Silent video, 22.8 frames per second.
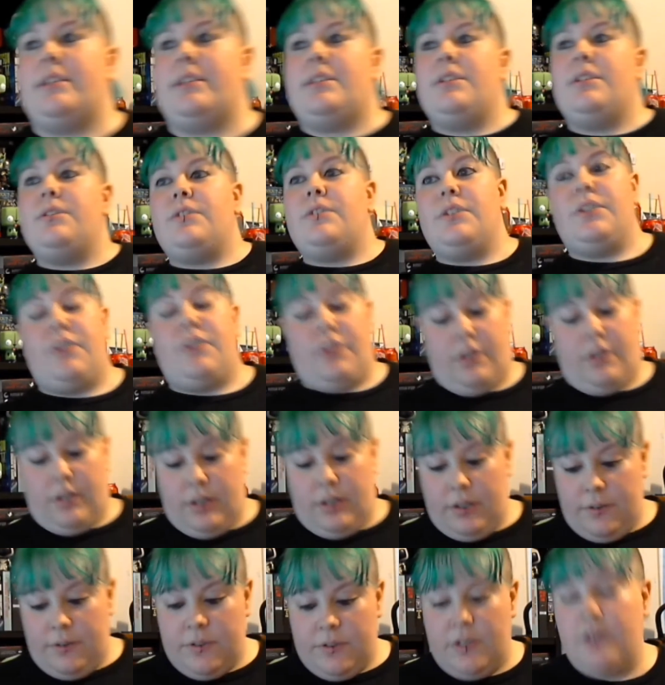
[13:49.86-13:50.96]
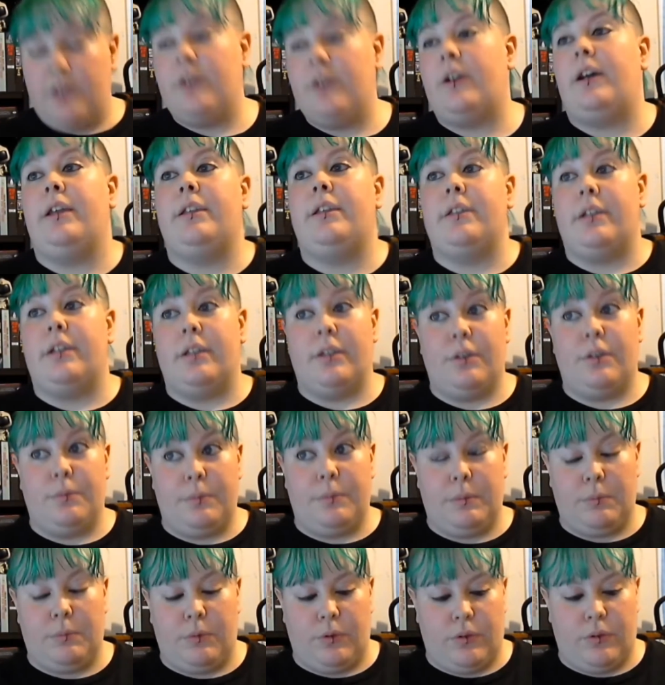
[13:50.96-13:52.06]
Tilton Craft, I did a little
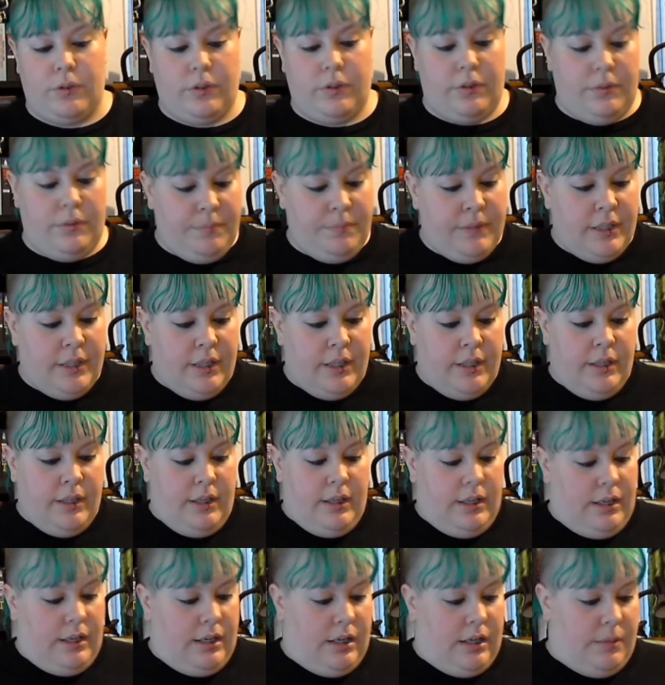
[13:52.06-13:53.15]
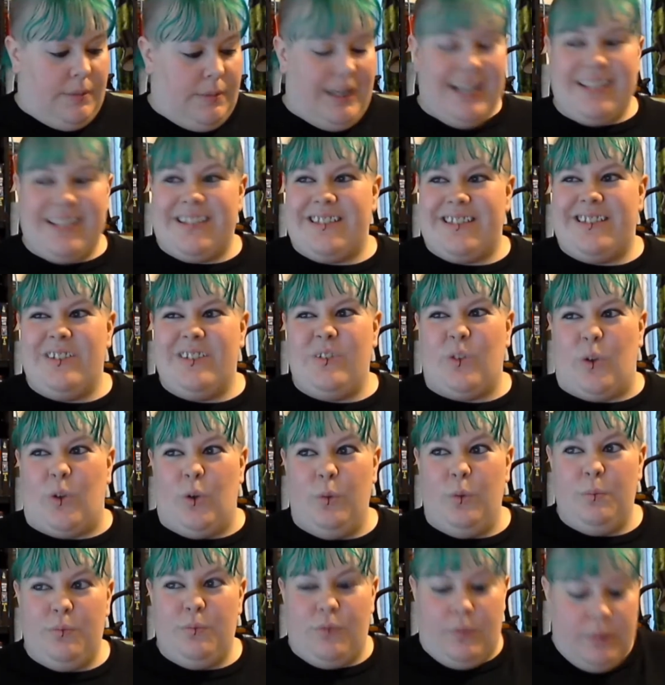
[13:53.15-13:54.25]
bit more on. I had to steal the
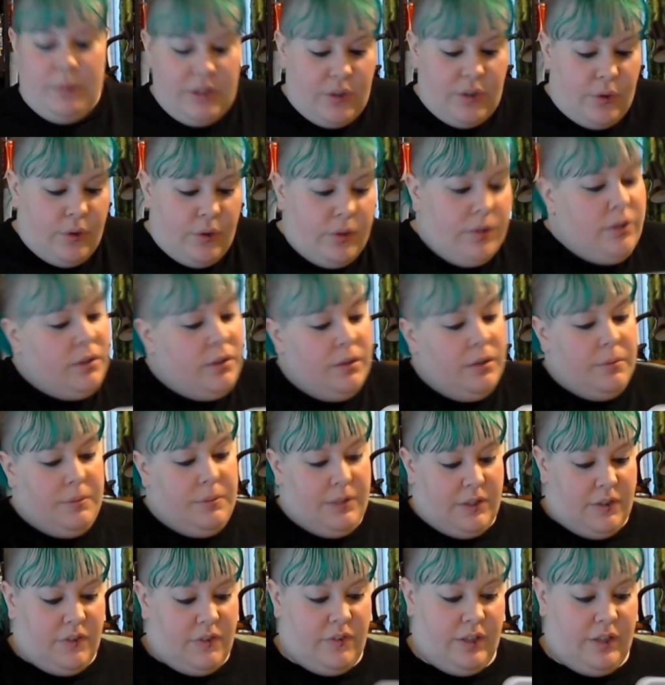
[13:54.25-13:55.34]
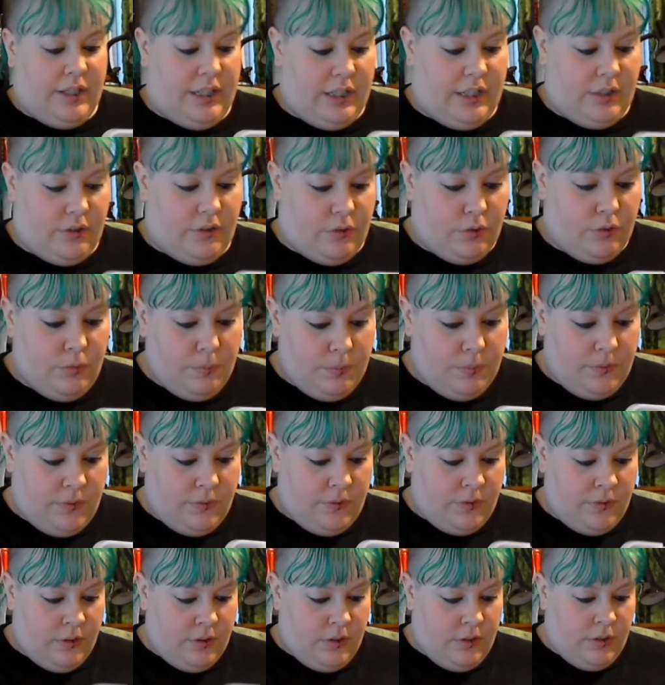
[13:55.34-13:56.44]
hoop from it though, because I needed
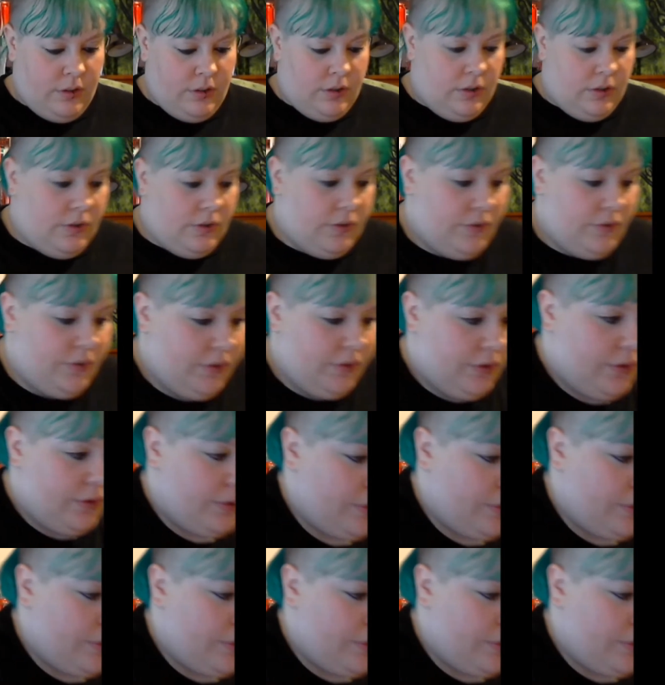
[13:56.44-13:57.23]
hoops. So